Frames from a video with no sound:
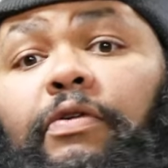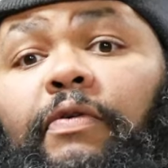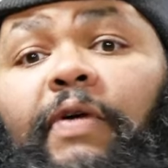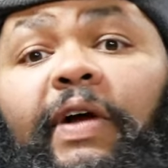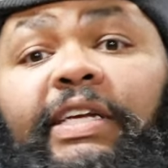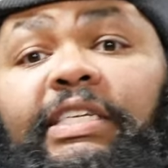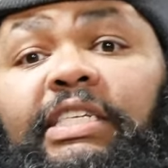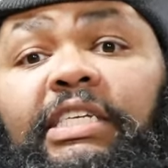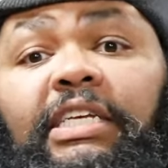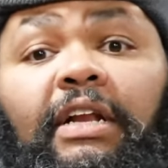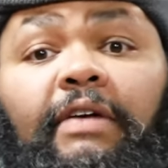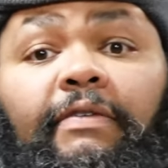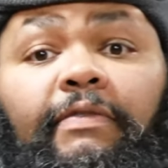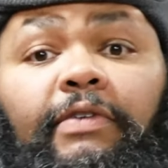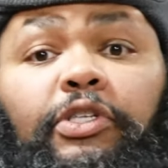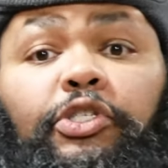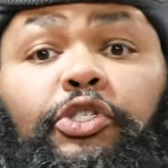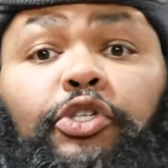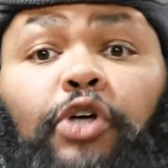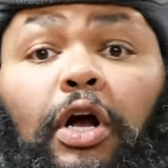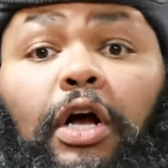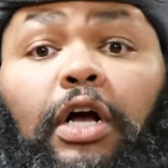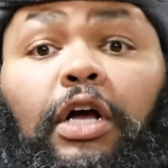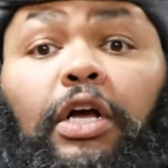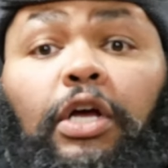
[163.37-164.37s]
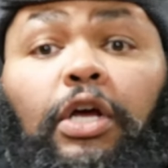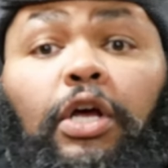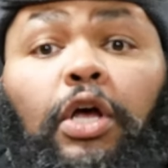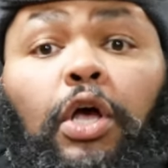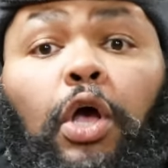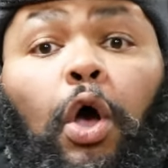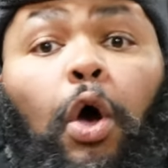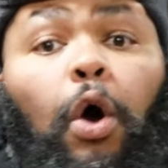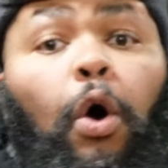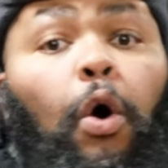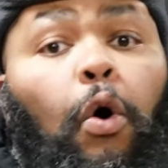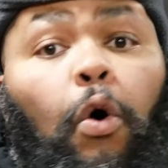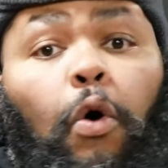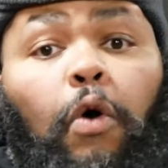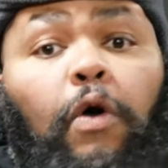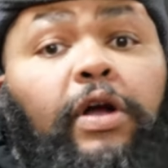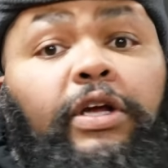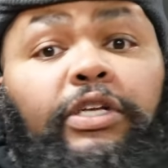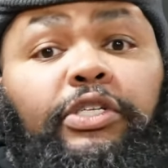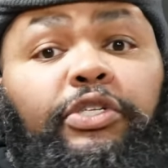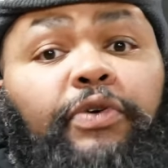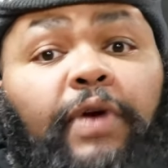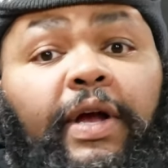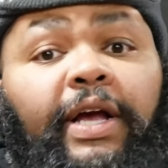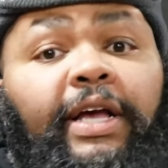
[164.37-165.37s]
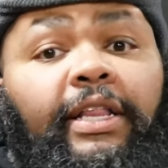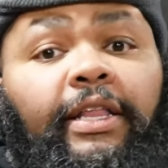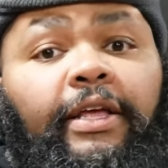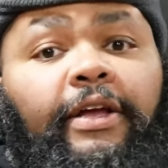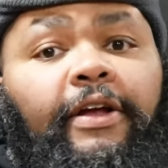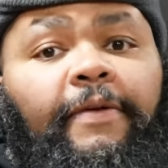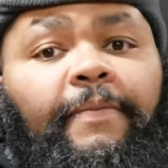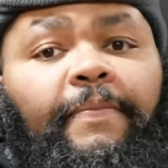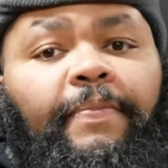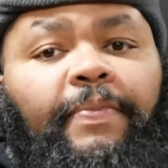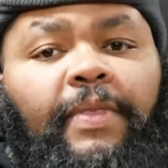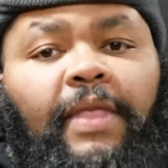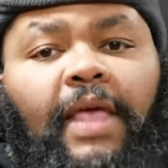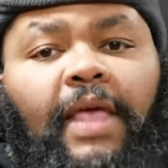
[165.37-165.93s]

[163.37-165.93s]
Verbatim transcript: direction of a truck or a trailer.